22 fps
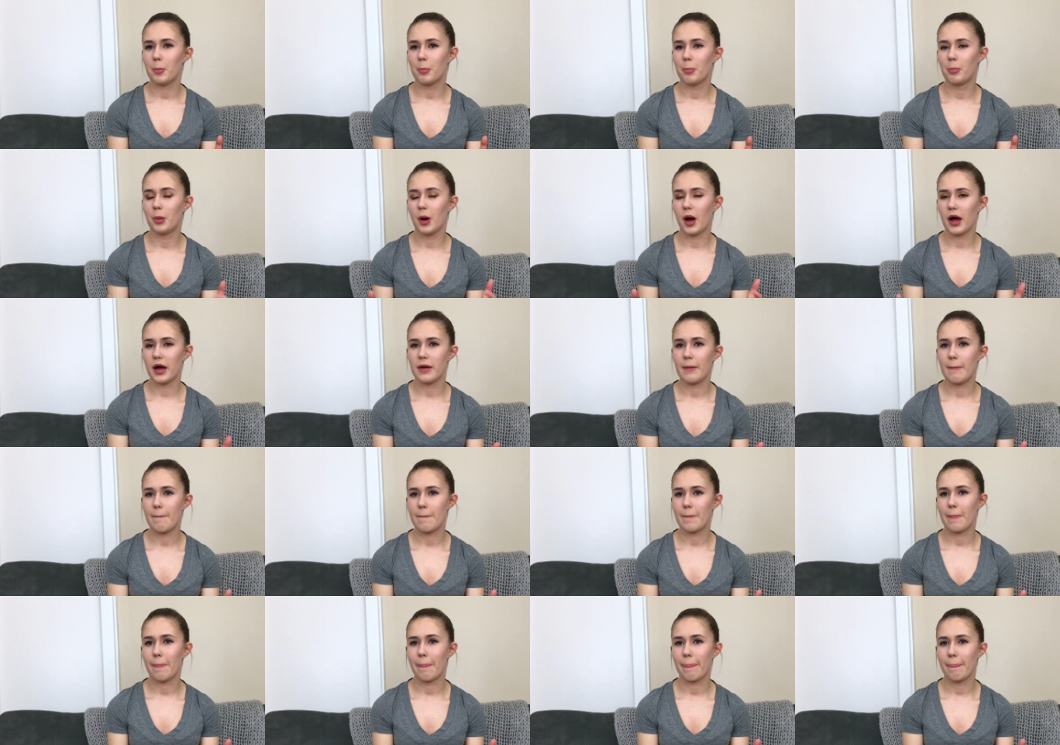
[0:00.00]

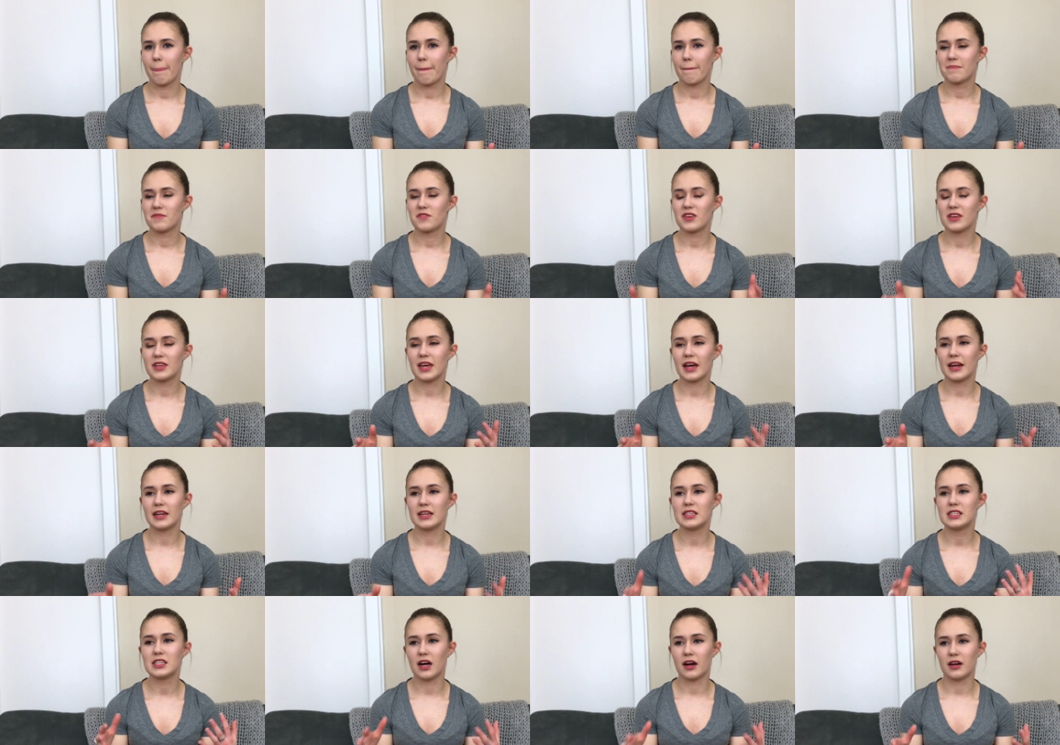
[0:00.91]
But to get
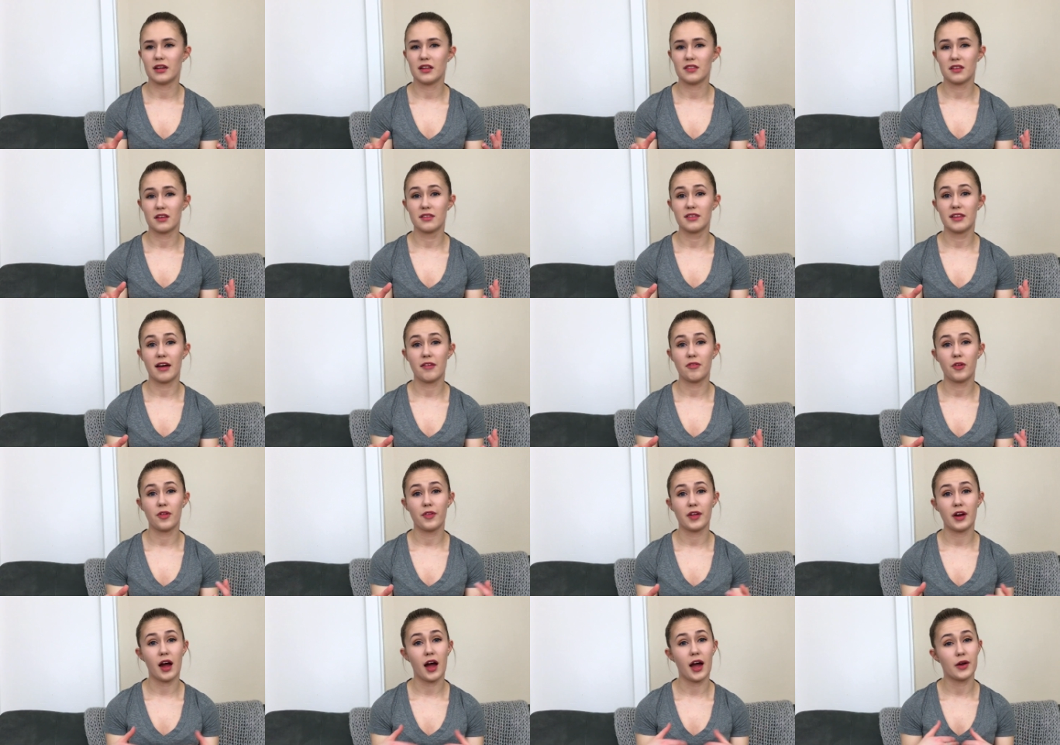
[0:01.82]
it done at the
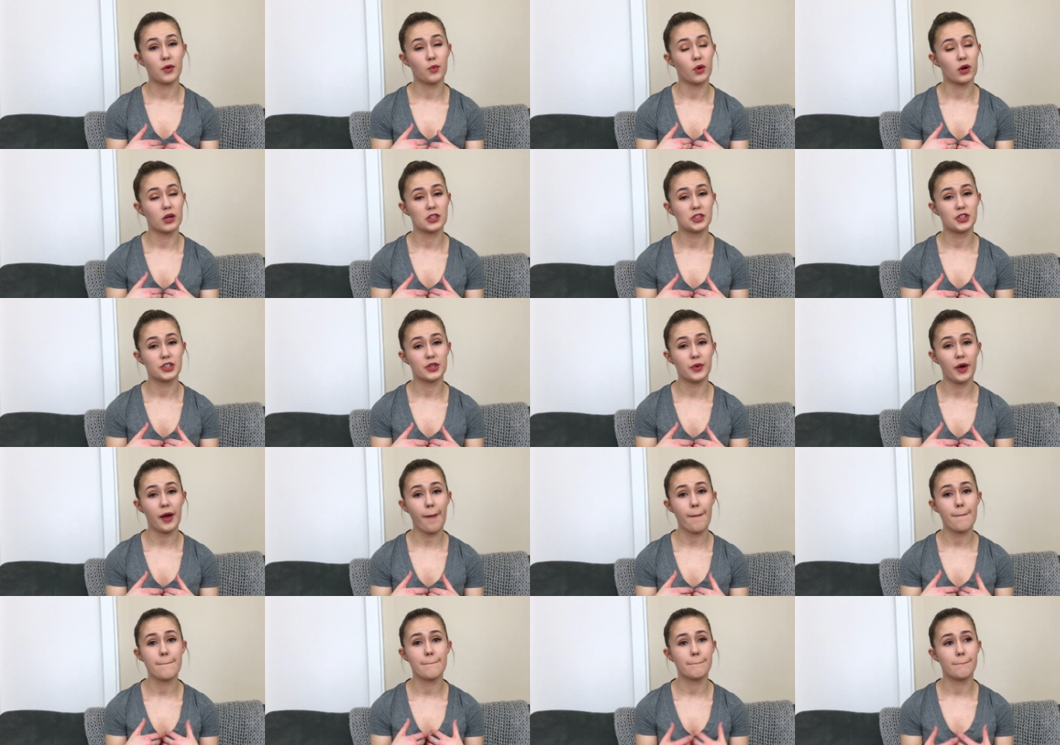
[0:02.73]
level that I want to do
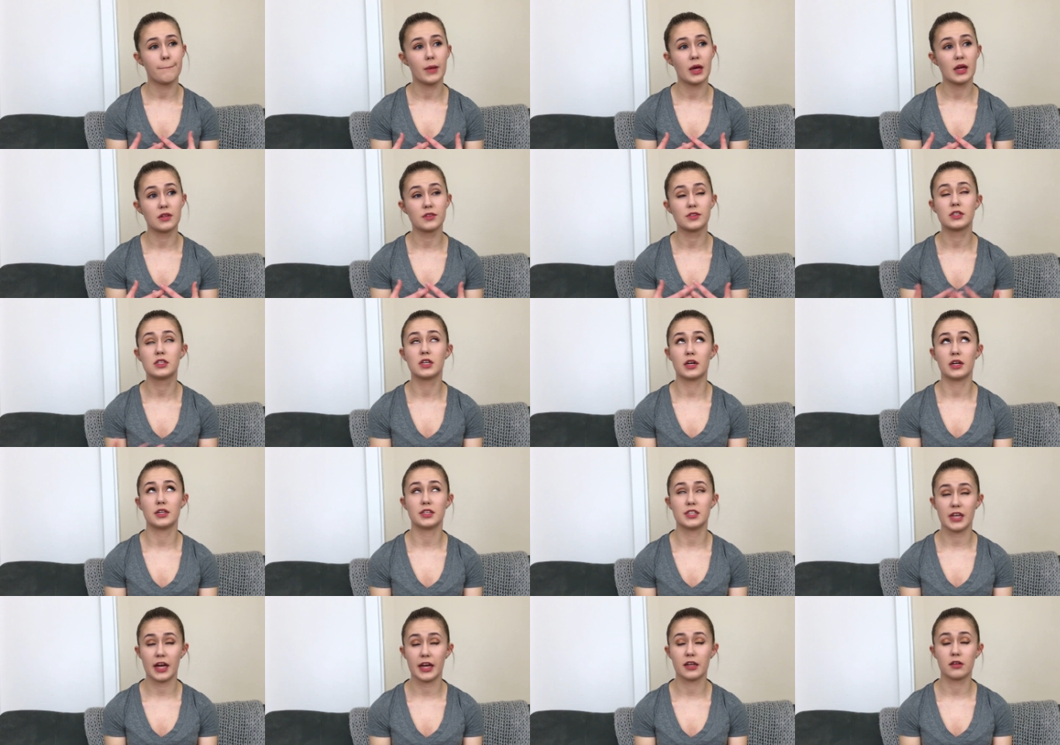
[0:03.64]
it is going
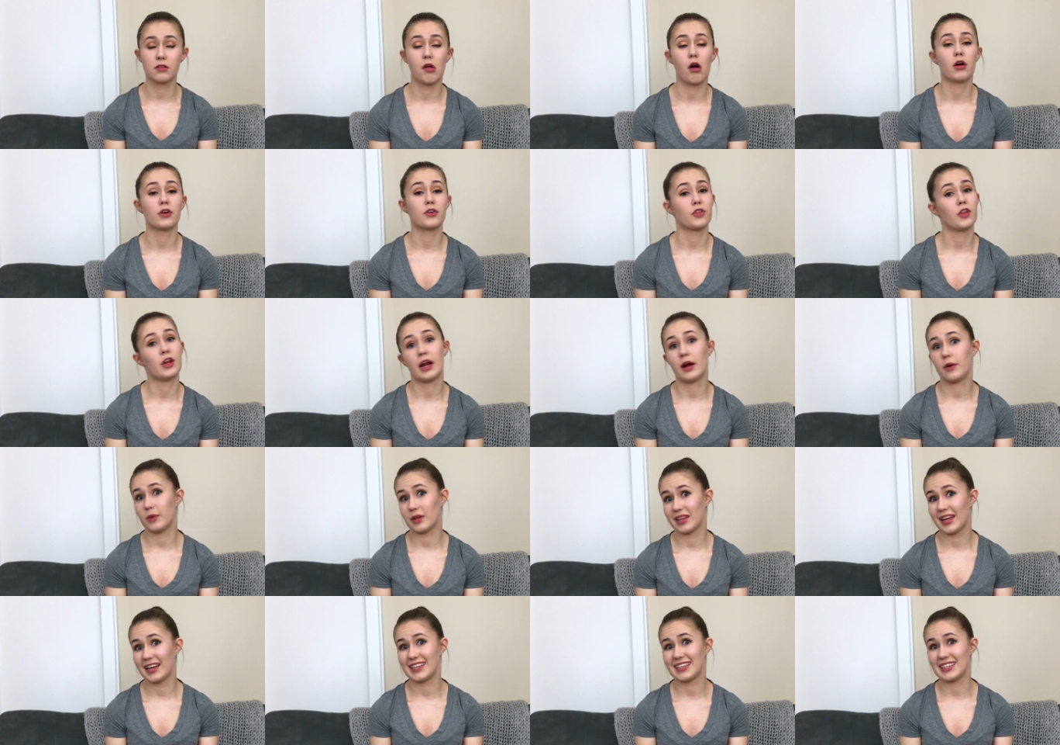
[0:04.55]
to take longer than I
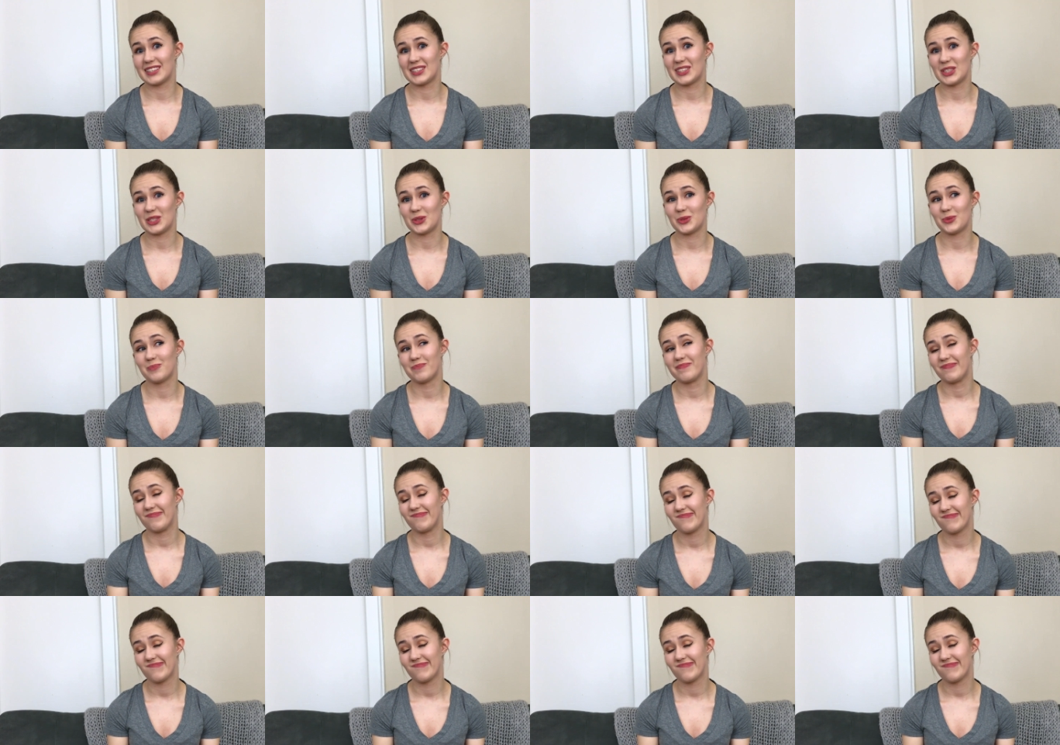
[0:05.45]
would like it to.